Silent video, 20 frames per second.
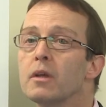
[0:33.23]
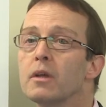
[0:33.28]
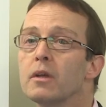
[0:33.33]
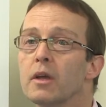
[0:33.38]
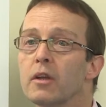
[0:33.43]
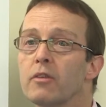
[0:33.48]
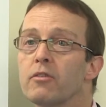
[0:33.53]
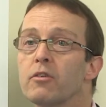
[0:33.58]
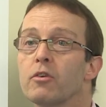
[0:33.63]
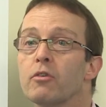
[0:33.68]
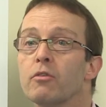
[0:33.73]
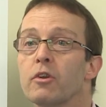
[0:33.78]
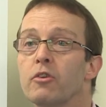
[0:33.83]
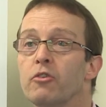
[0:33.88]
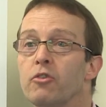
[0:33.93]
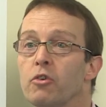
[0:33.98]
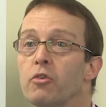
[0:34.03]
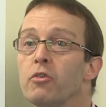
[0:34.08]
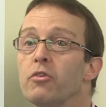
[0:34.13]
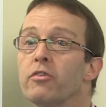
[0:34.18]
It's to
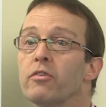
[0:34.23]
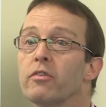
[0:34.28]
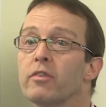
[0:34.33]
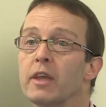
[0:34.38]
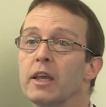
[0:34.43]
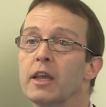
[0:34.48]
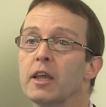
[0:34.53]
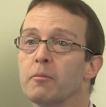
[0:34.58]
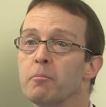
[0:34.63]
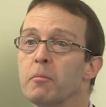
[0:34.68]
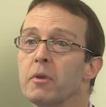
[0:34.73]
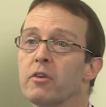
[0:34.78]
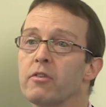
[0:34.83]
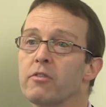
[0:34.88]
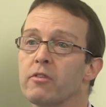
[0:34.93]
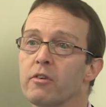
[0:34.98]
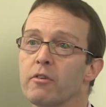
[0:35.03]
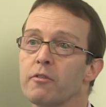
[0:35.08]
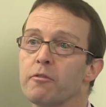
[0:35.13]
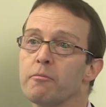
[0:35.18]
reduce the
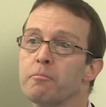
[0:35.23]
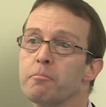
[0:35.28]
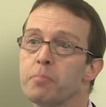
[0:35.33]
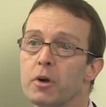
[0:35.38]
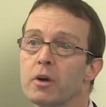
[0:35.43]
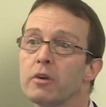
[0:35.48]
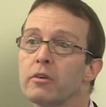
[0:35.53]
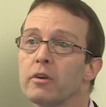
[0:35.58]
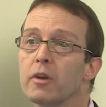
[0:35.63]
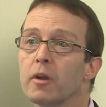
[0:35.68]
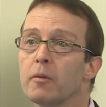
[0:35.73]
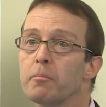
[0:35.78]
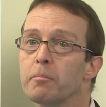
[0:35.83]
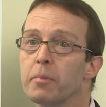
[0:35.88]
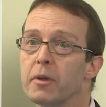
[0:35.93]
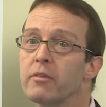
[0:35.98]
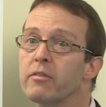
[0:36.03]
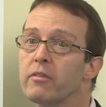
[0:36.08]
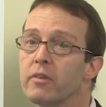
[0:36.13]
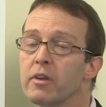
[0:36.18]
administrative burden on
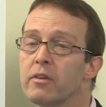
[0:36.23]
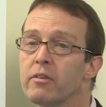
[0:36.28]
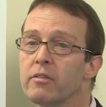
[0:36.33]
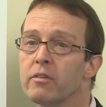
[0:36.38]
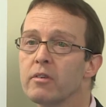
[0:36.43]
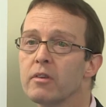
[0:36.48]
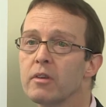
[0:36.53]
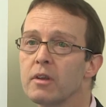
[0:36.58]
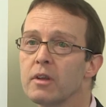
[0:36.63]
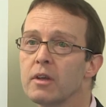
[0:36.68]
business.